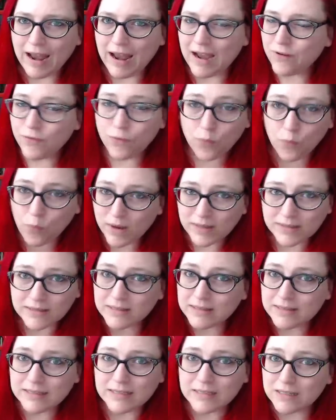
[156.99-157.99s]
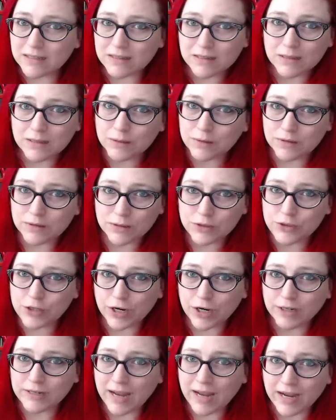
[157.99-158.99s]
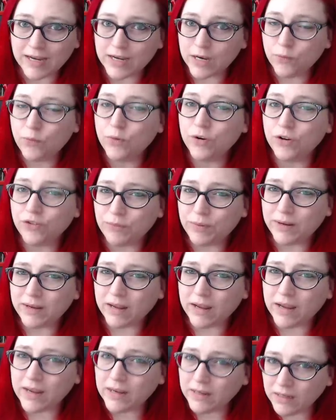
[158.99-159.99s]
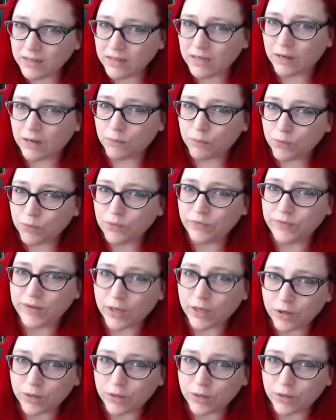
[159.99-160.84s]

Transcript: And if it wasn't the Dark Knight, it would have been any movie.